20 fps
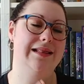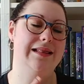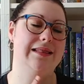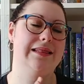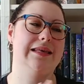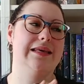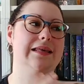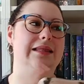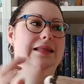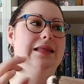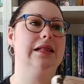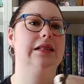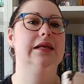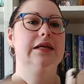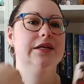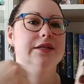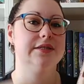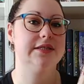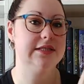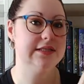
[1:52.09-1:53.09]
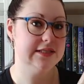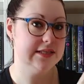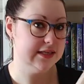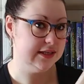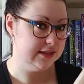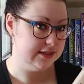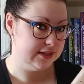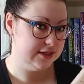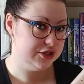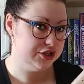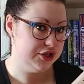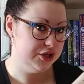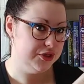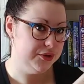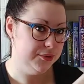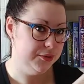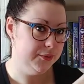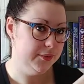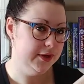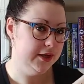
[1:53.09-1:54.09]
the, the little details that she
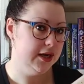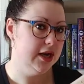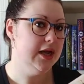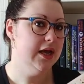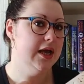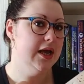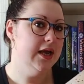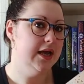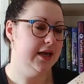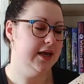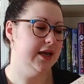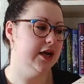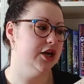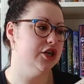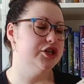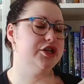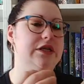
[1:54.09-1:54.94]
threw in here.